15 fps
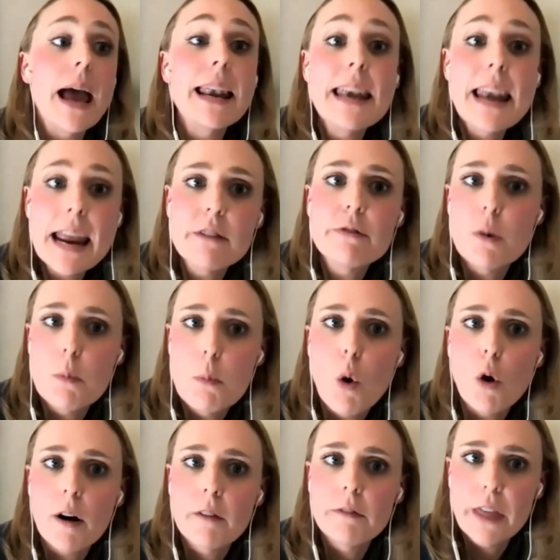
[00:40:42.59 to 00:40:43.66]
need for
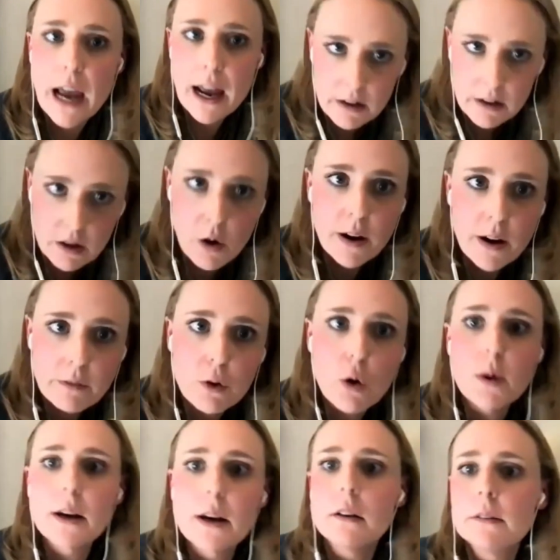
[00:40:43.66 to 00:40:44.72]
more of that going
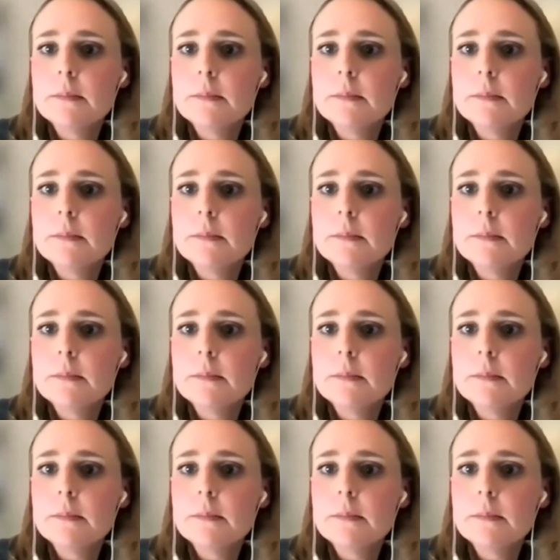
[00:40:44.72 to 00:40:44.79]
forward.